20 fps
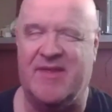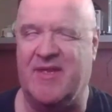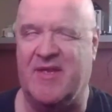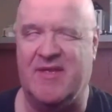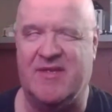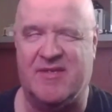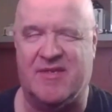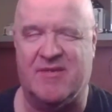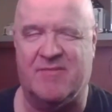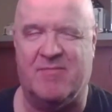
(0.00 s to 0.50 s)

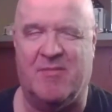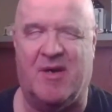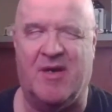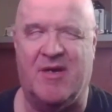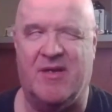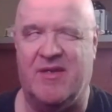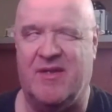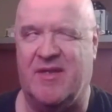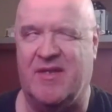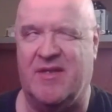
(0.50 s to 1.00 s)

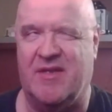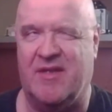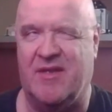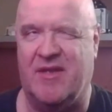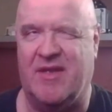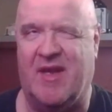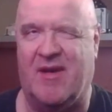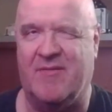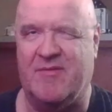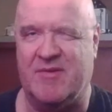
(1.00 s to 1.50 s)

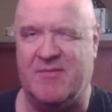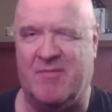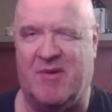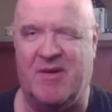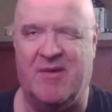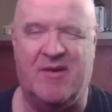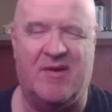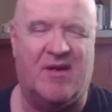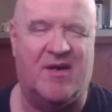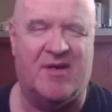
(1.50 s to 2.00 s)
that was
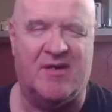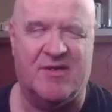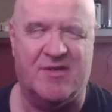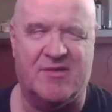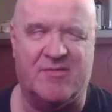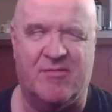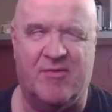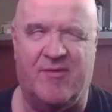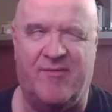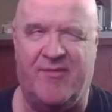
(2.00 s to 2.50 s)
my
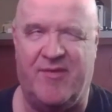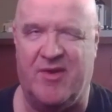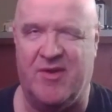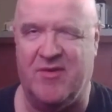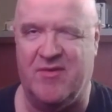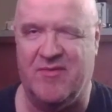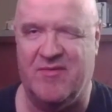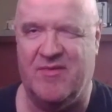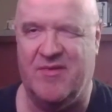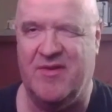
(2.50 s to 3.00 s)
honest
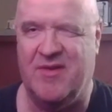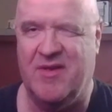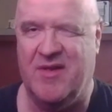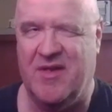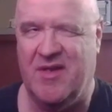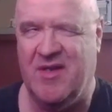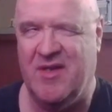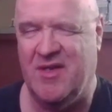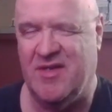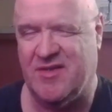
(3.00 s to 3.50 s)
review.
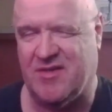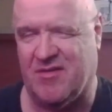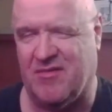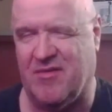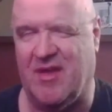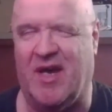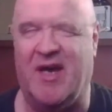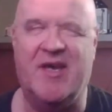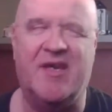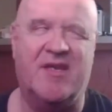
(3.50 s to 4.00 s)
So,
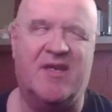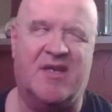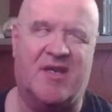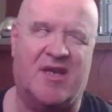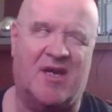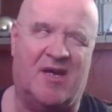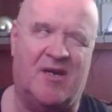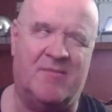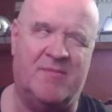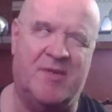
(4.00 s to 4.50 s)
like,
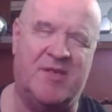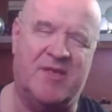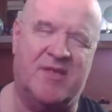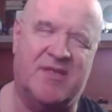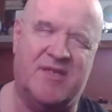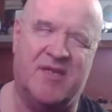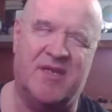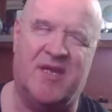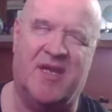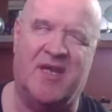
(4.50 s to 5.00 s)

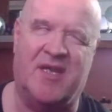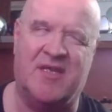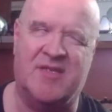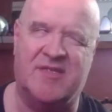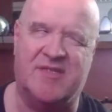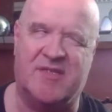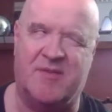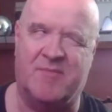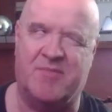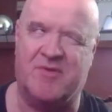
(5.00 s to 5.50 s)
comment,
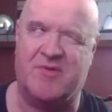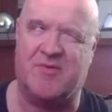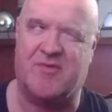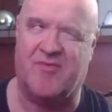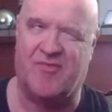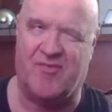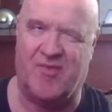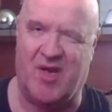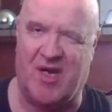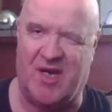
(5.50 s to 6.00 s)
and
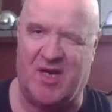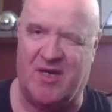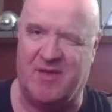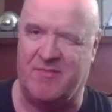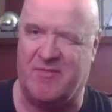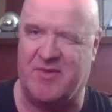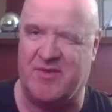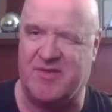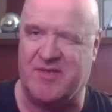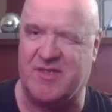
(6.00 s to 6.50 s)

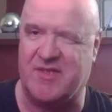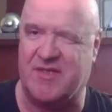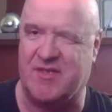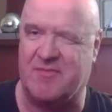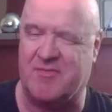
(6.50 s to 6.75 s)
subscribe. There's a